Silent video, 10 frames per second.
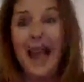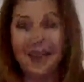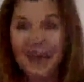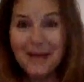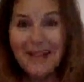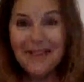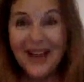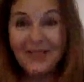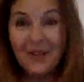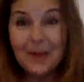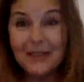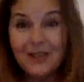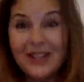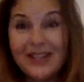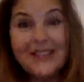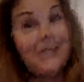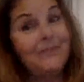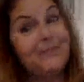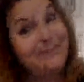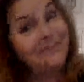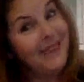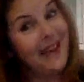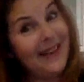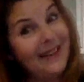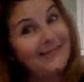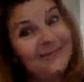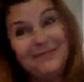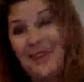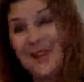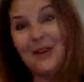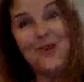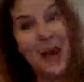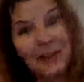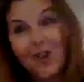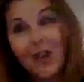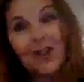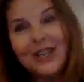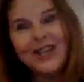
and they might even have the munchies not you know not judging